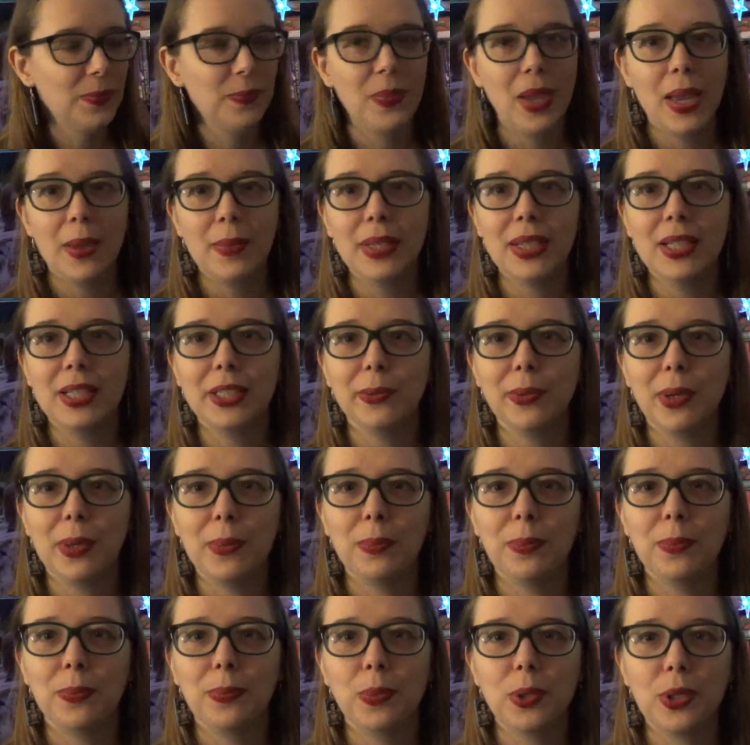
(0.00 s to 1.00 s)
maybe is
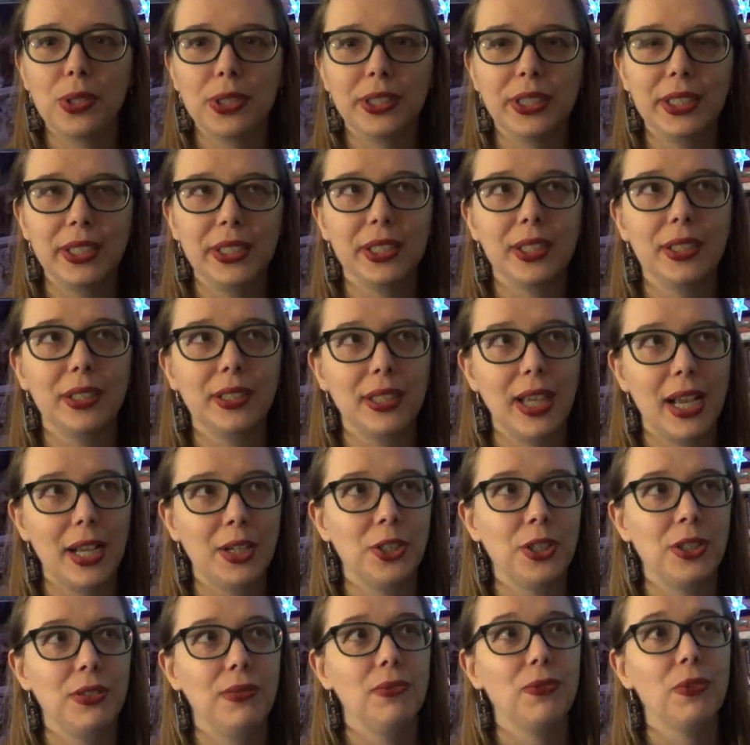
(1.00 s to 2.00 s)
what puts this
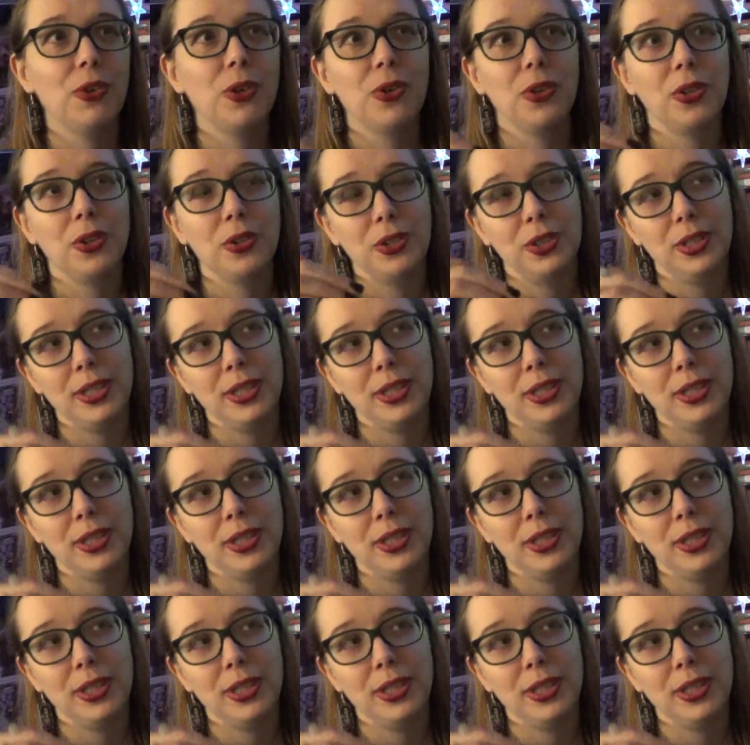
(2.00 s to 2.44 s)
collection further